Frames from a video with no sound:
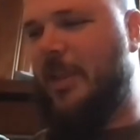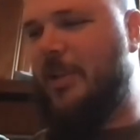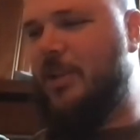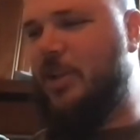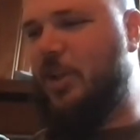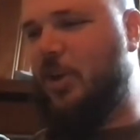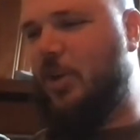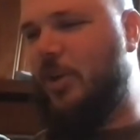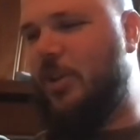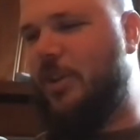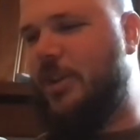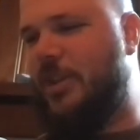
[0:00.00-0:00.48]

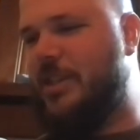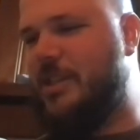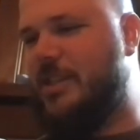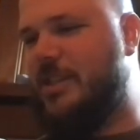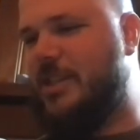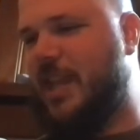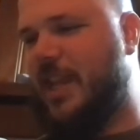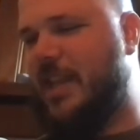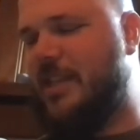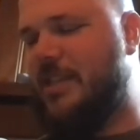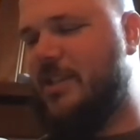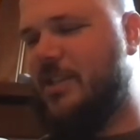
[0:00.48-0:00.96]
During these
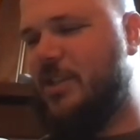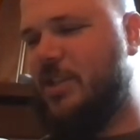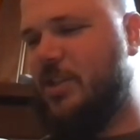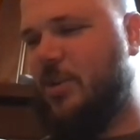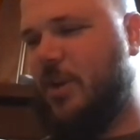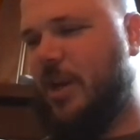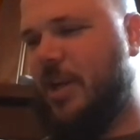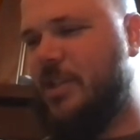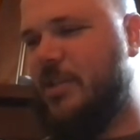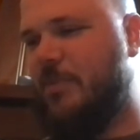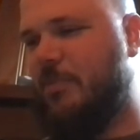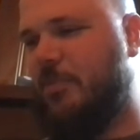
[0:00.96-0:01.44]
days of
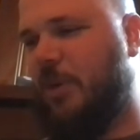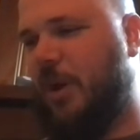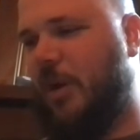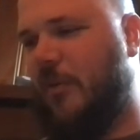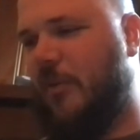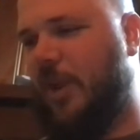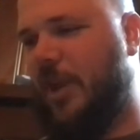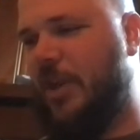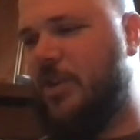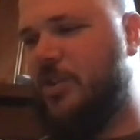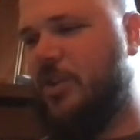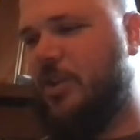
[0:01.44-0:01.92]
stress and
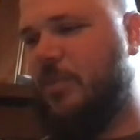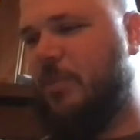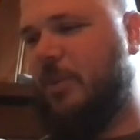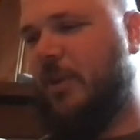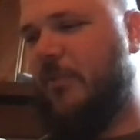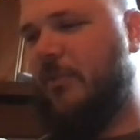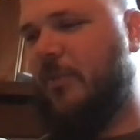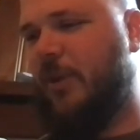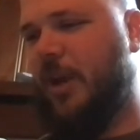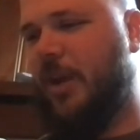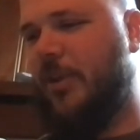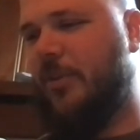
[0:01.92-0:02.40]
privation,
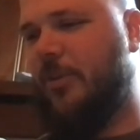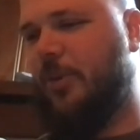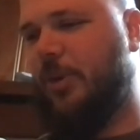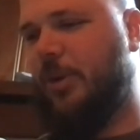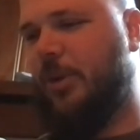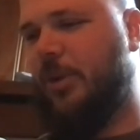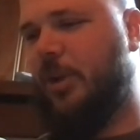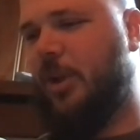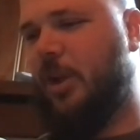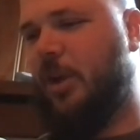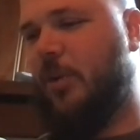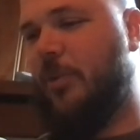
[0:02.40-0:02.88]
my
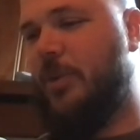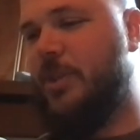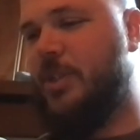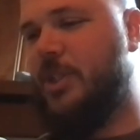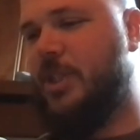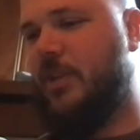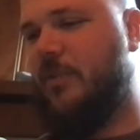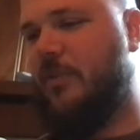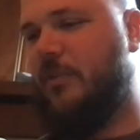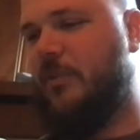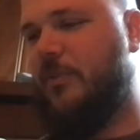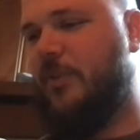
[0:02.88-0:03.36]
father-in-law
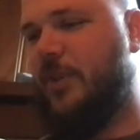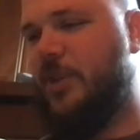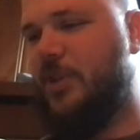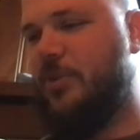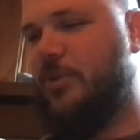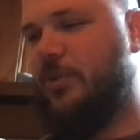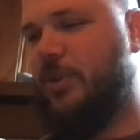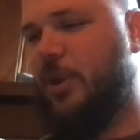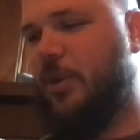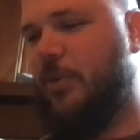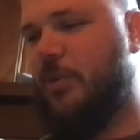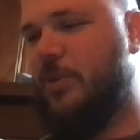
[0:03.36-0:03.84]
received
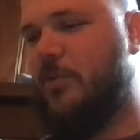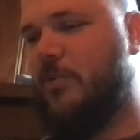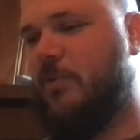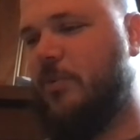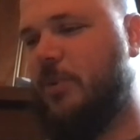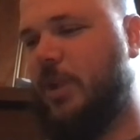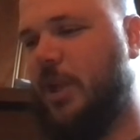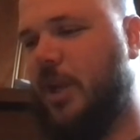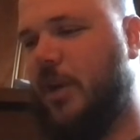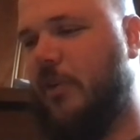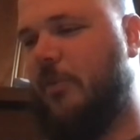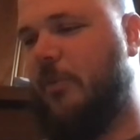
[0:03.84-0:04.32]
official notice from
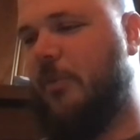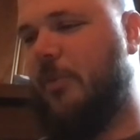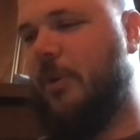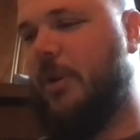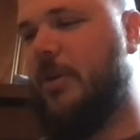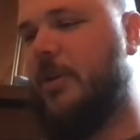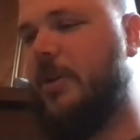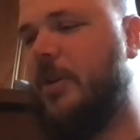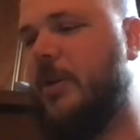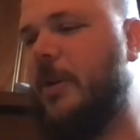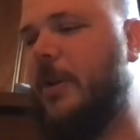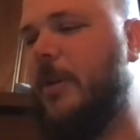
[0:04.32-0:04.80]
the
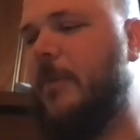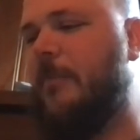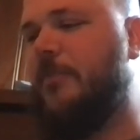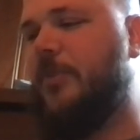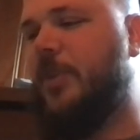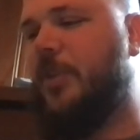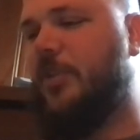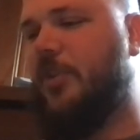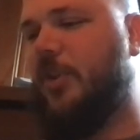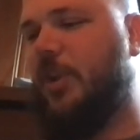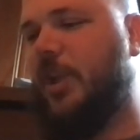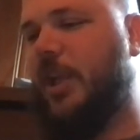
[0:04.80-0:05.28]
government
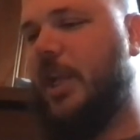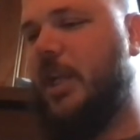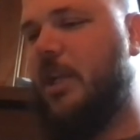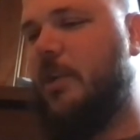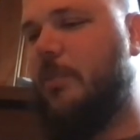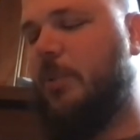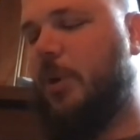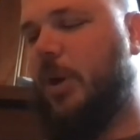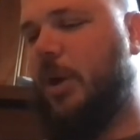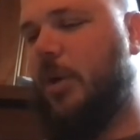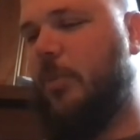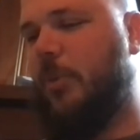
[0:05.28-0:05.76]
that the land
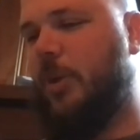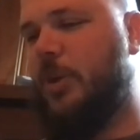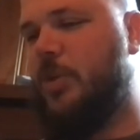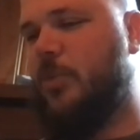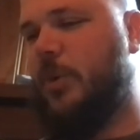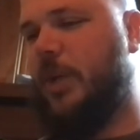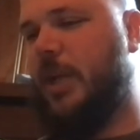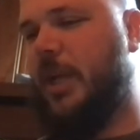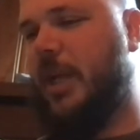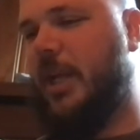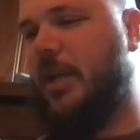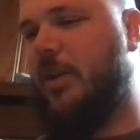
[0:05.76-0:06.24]
upon which
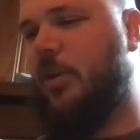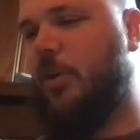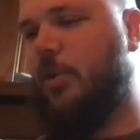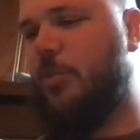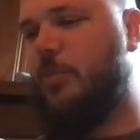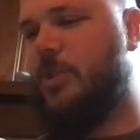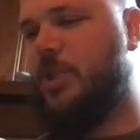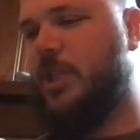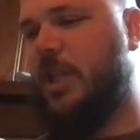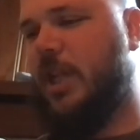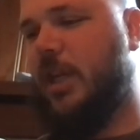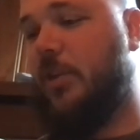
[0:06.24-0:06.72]
we had
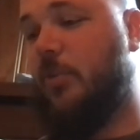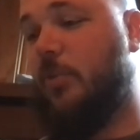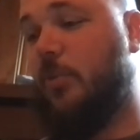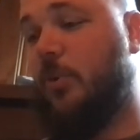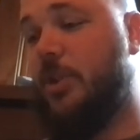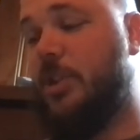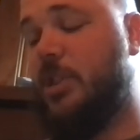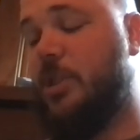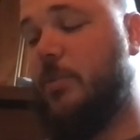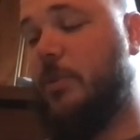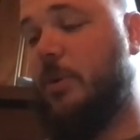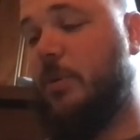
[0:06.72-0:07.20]
homesteaded
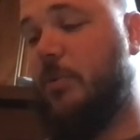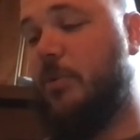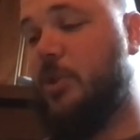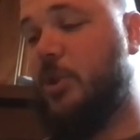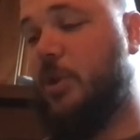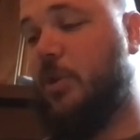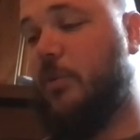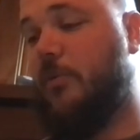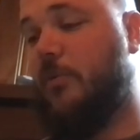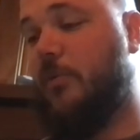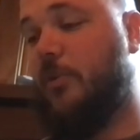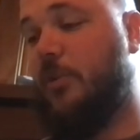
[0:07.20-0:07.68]
was to be
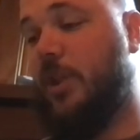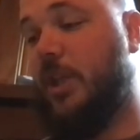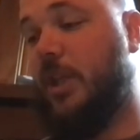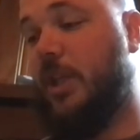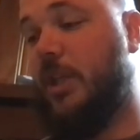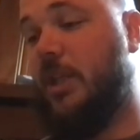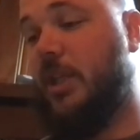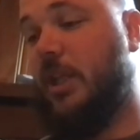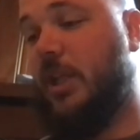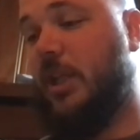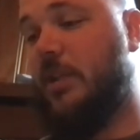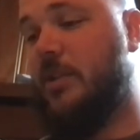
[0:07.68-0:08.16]
reserved for the
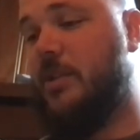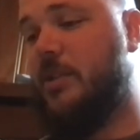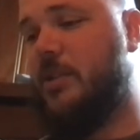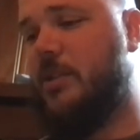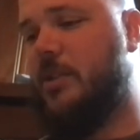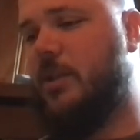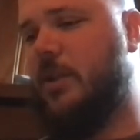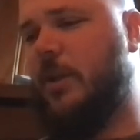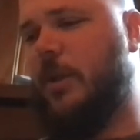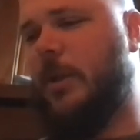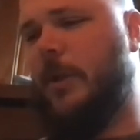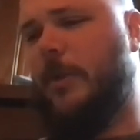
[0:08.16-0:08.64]

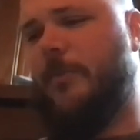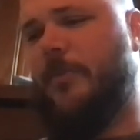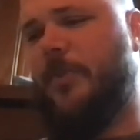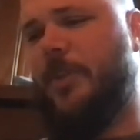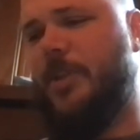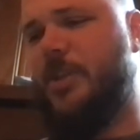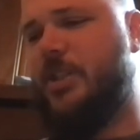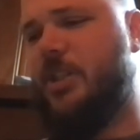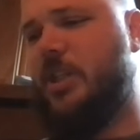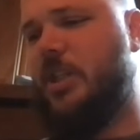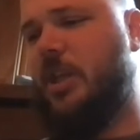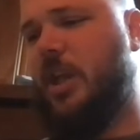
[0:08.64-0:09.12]
Indians.
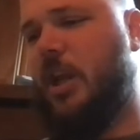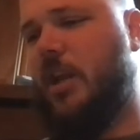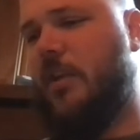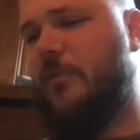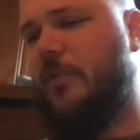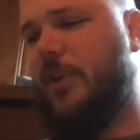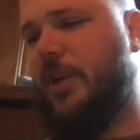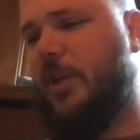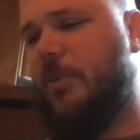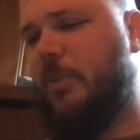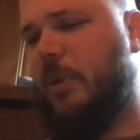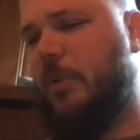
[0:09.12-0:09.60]
This did not
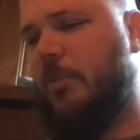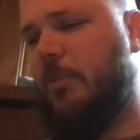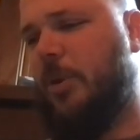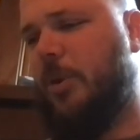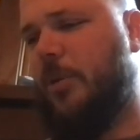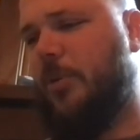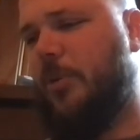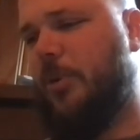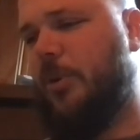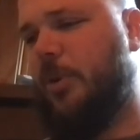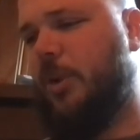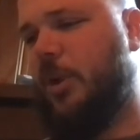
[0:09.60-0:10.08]
affect my
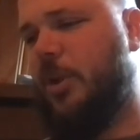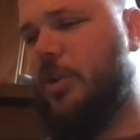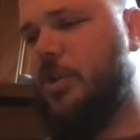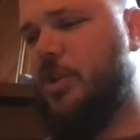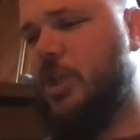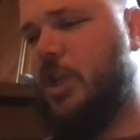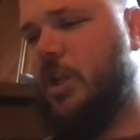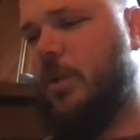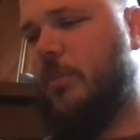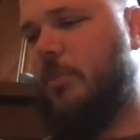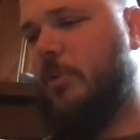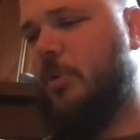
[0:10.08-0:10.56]
brother-in-law,
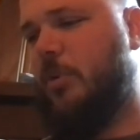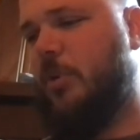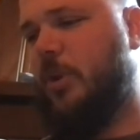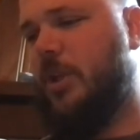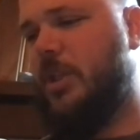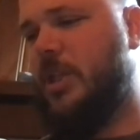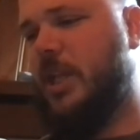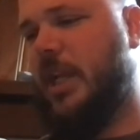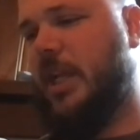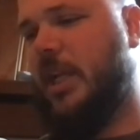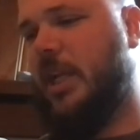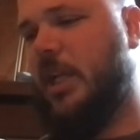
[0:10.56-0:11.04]
Jim, who
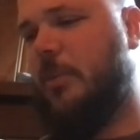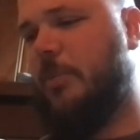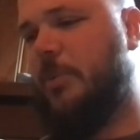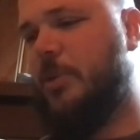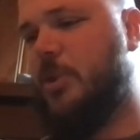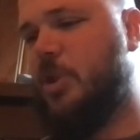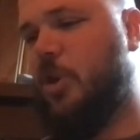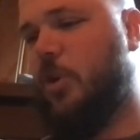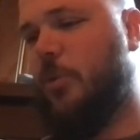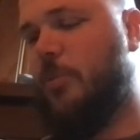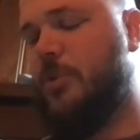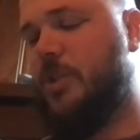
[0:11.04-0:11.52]
had taken up
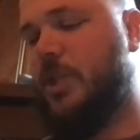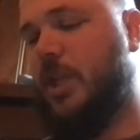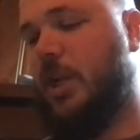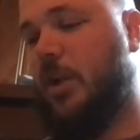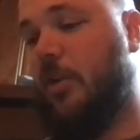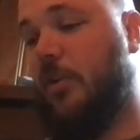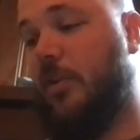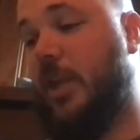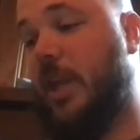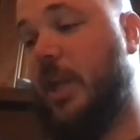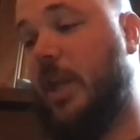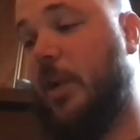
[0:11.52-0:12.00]
his homestead
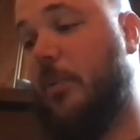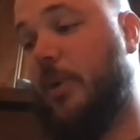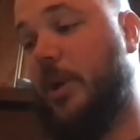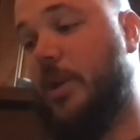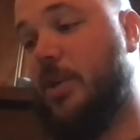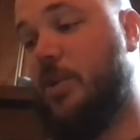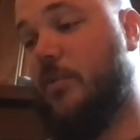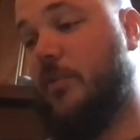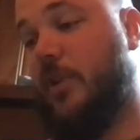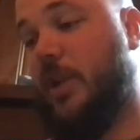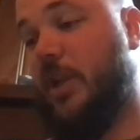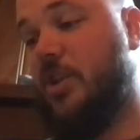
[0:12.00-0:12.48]
on the Hay
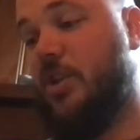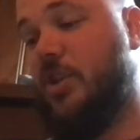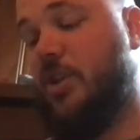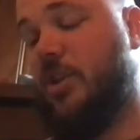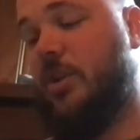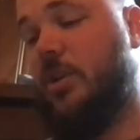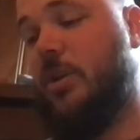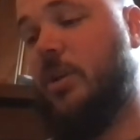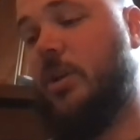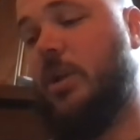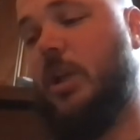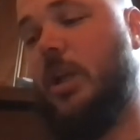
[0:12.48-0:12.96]

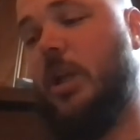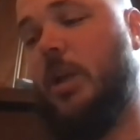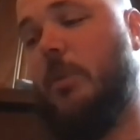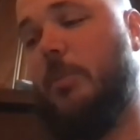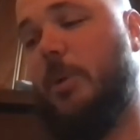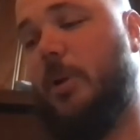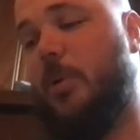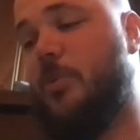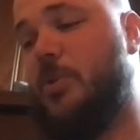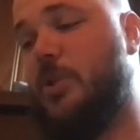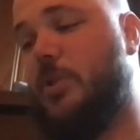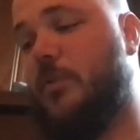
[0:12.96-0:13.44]
Reservation,
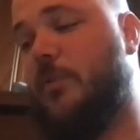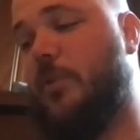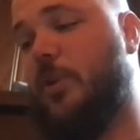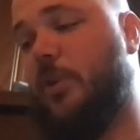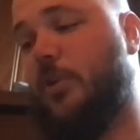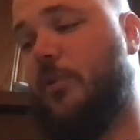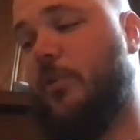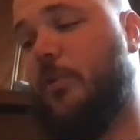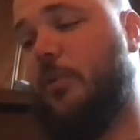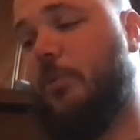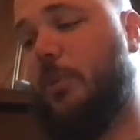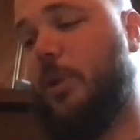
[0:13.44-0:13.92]
but it was a
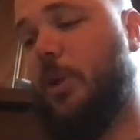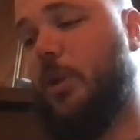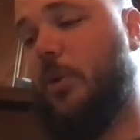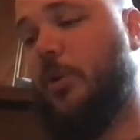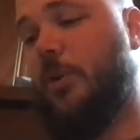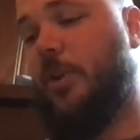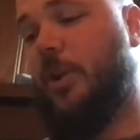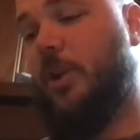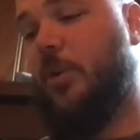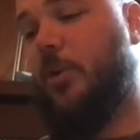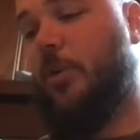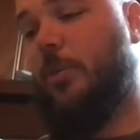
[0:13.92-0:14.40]
fearful blow
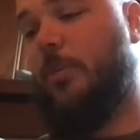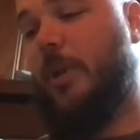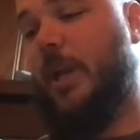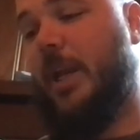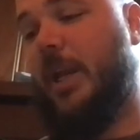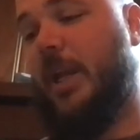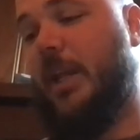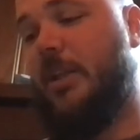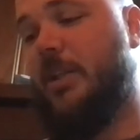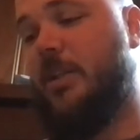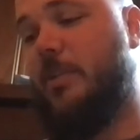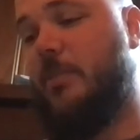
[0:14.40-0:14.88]
to the old
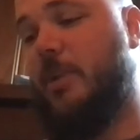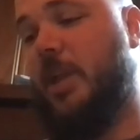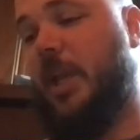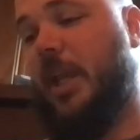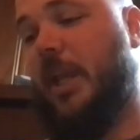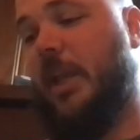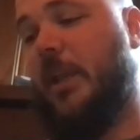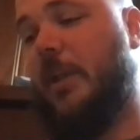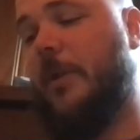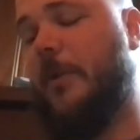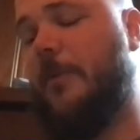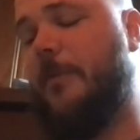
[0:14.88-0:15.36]
man and to
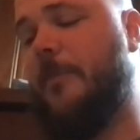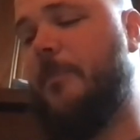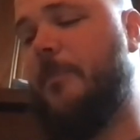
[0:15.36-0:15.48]
me.